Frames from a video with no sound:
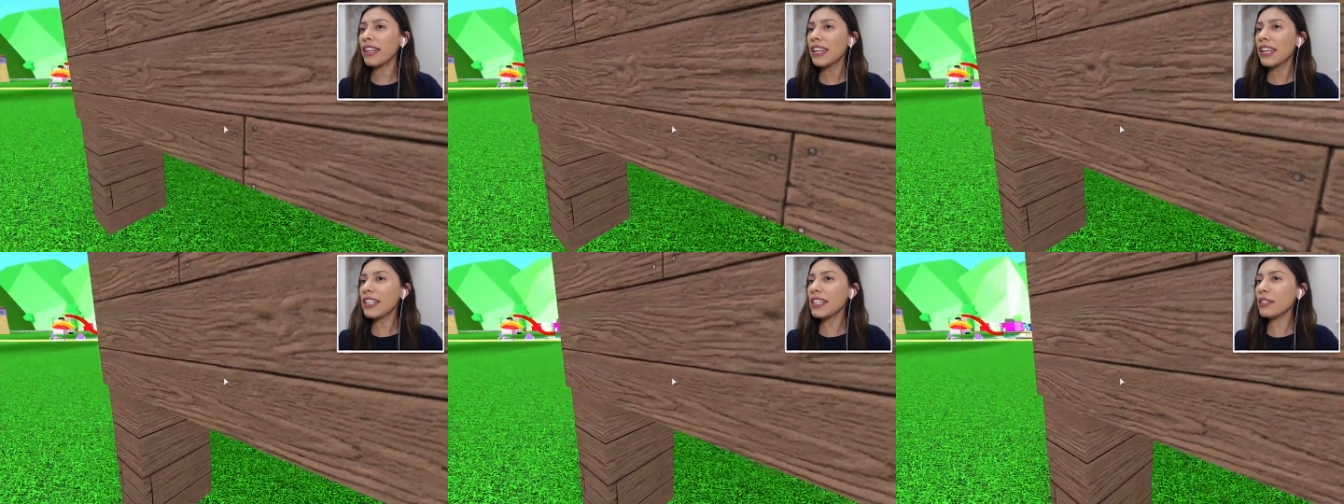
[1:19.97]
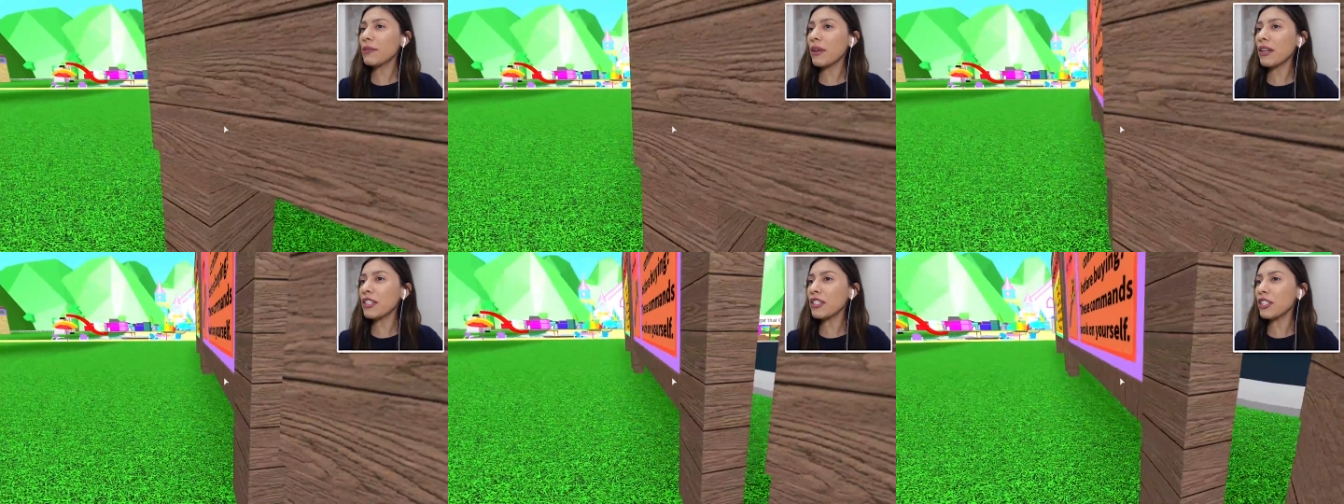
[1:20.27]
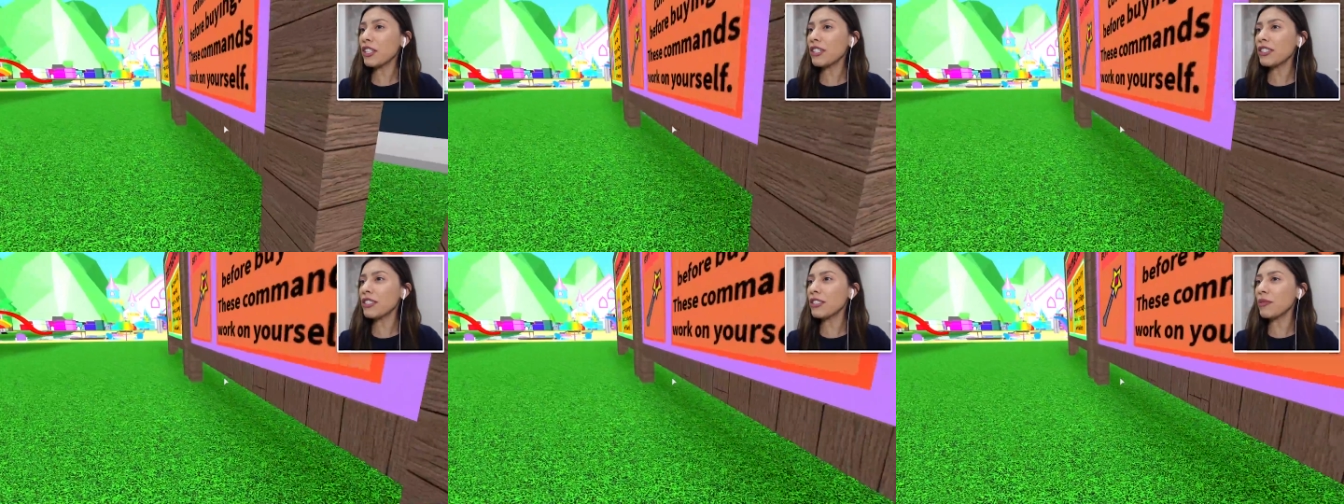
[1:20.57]
Is this why?
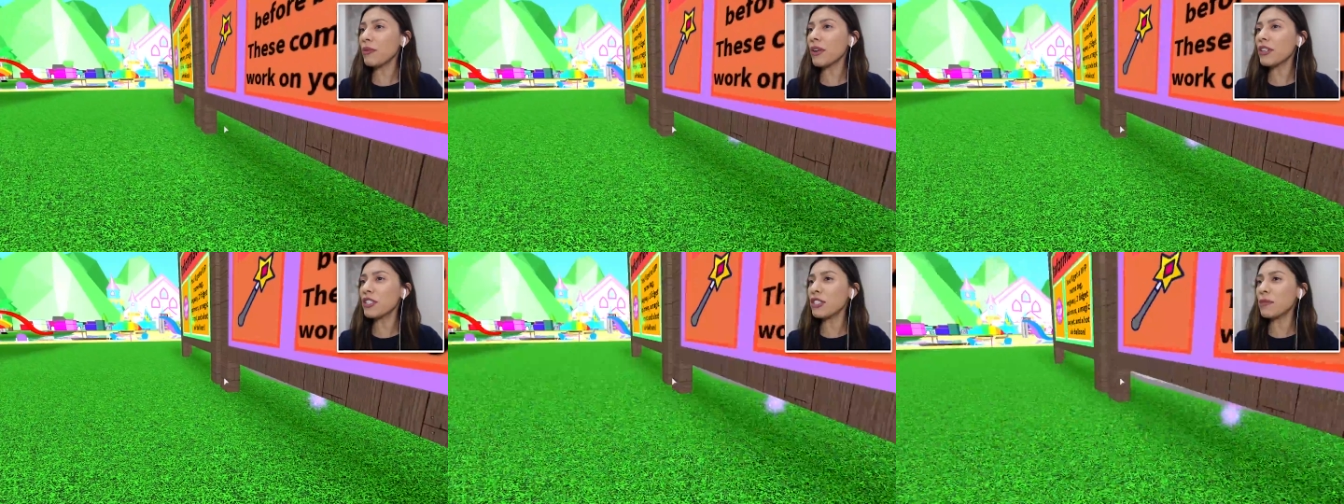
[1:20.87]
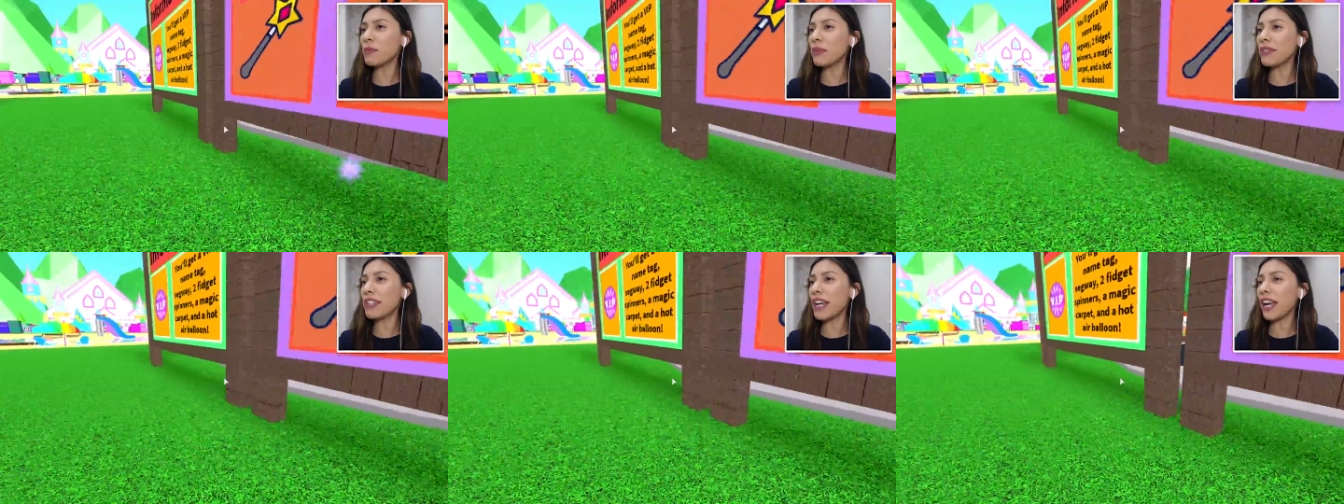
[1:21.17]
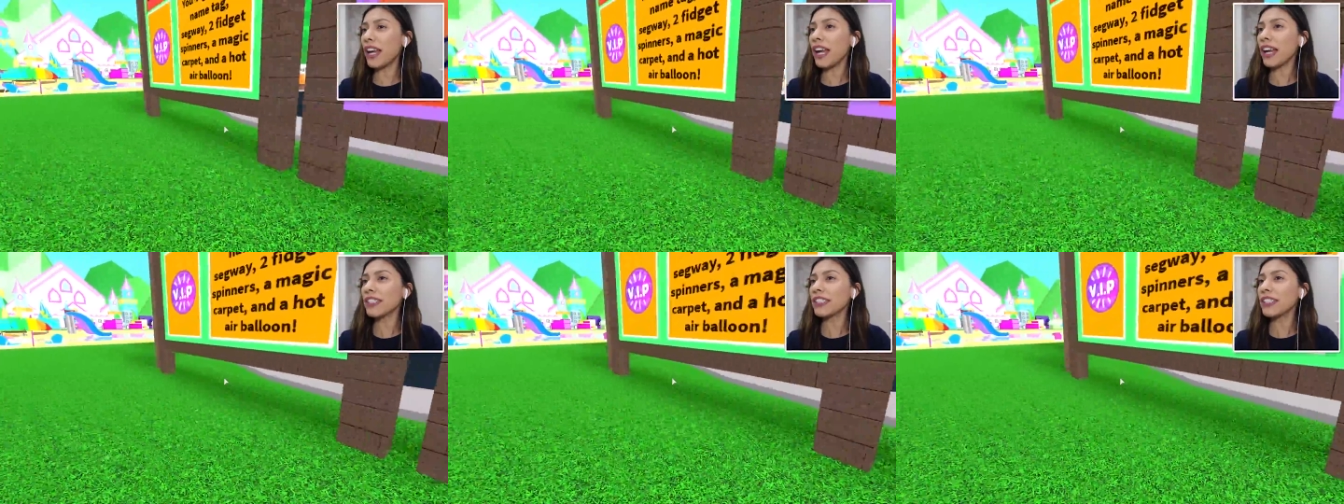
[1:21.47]
She, is this why she's been
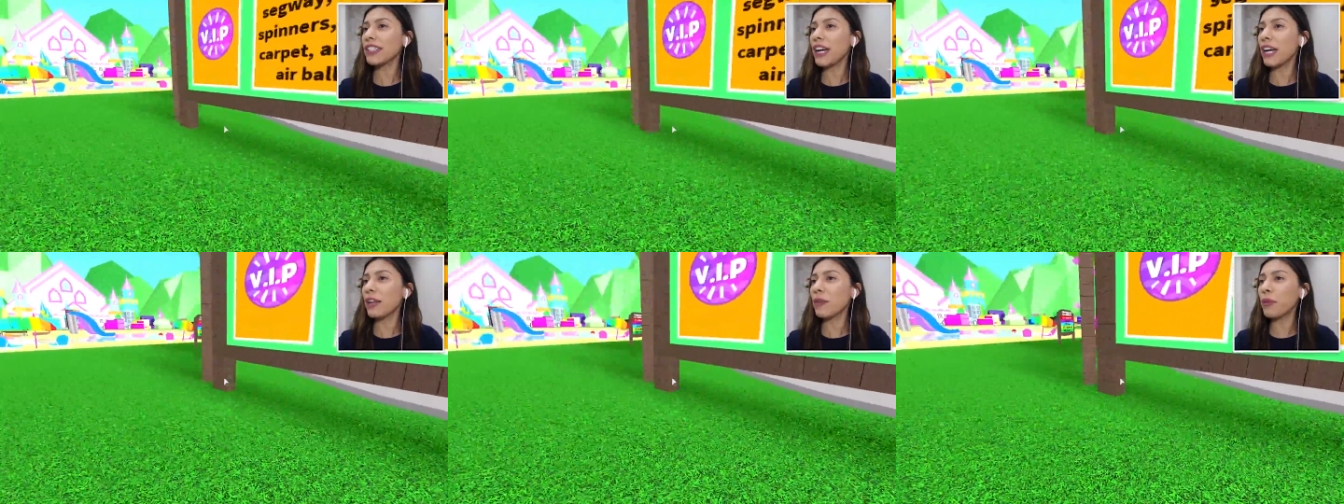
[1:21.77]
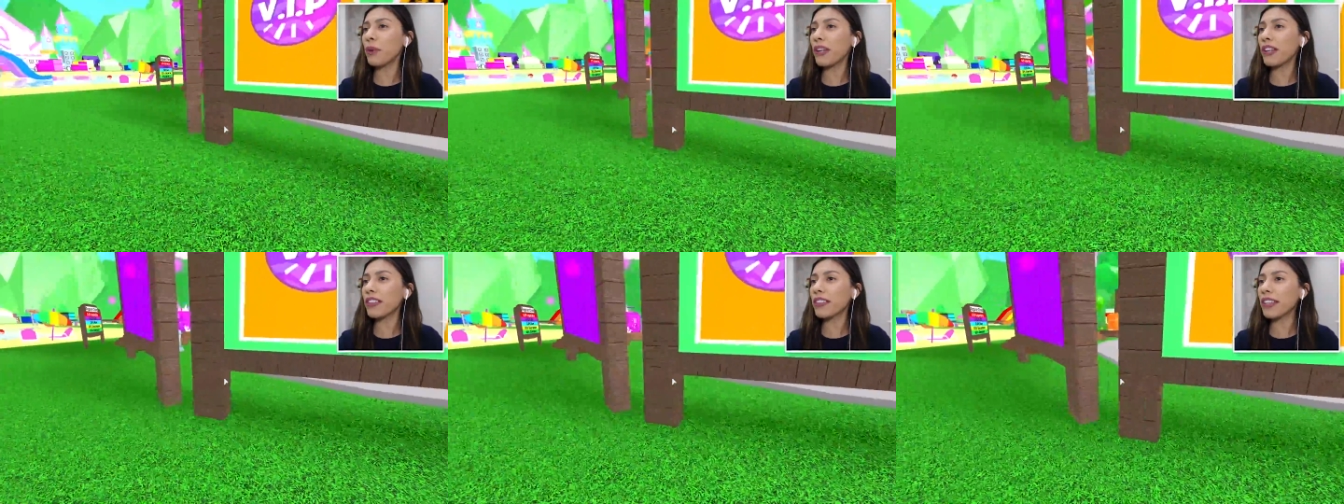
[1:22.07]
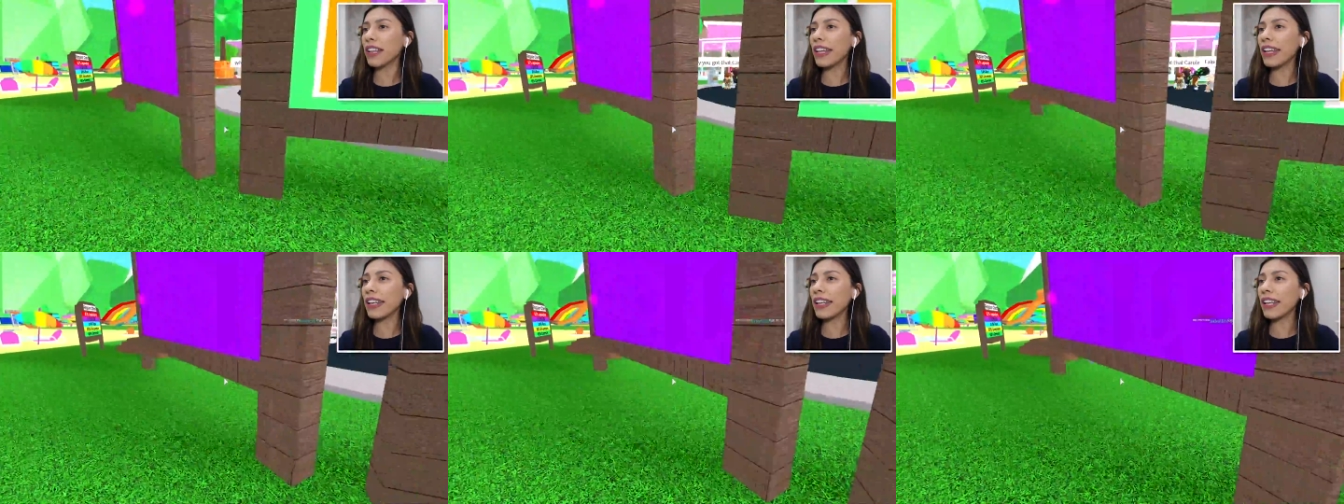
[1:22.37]
acting kind of weird
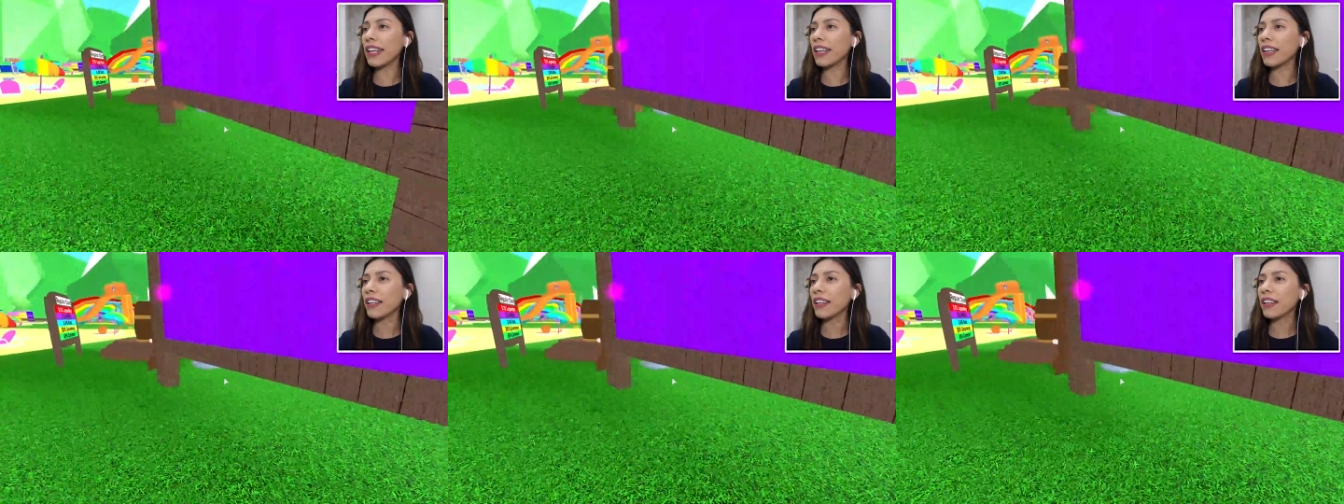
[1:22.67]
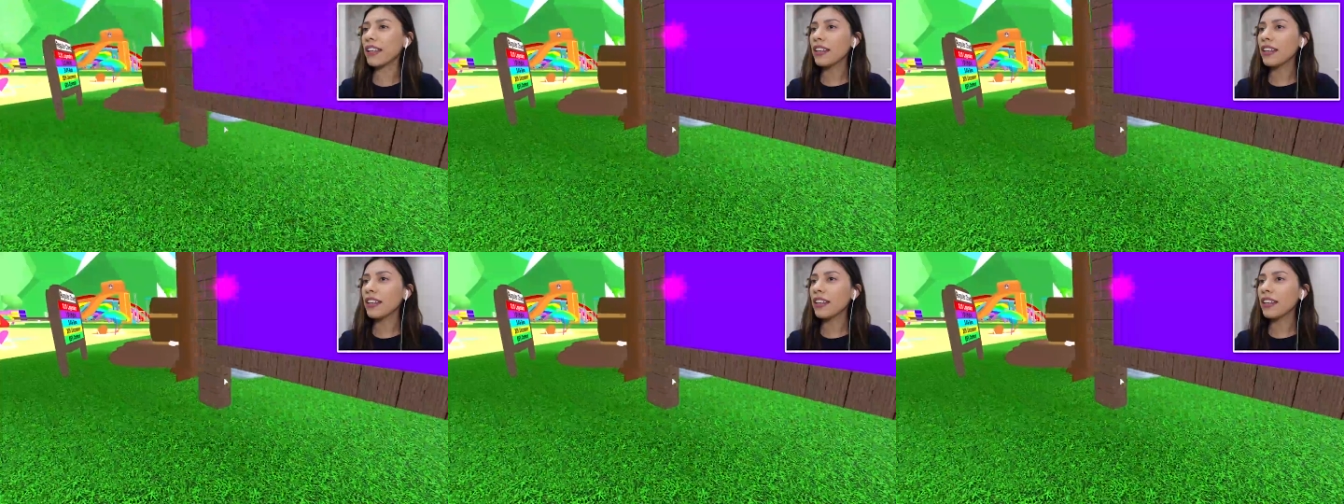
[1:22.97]
lately?